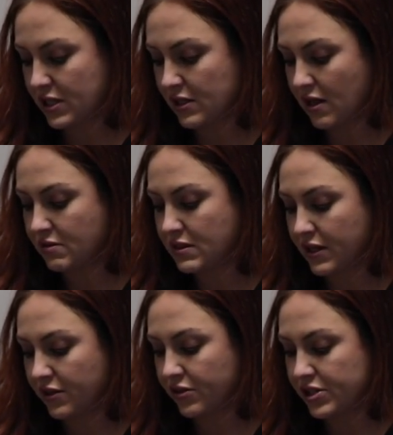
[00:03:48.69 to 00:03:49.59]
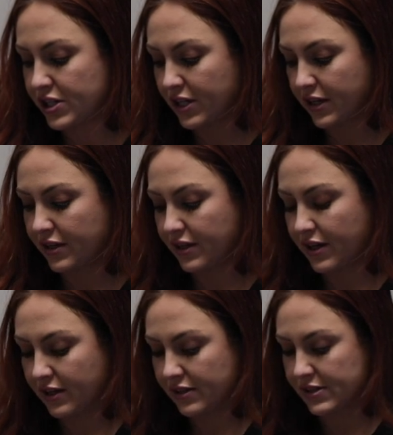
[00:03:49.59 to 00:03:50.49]
allows the energy to,
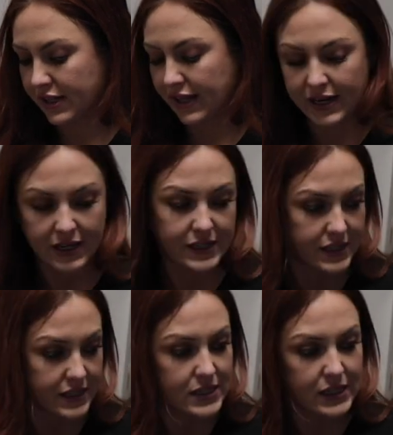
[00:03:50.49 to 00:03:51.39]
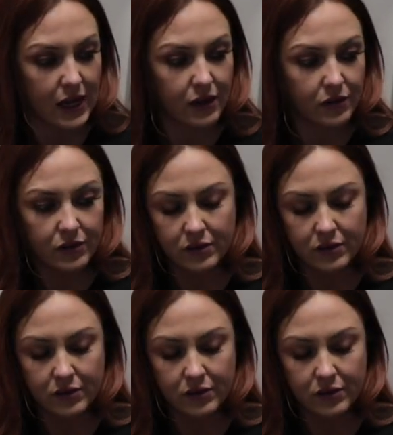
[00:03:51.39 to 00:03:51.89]
to get into the skin.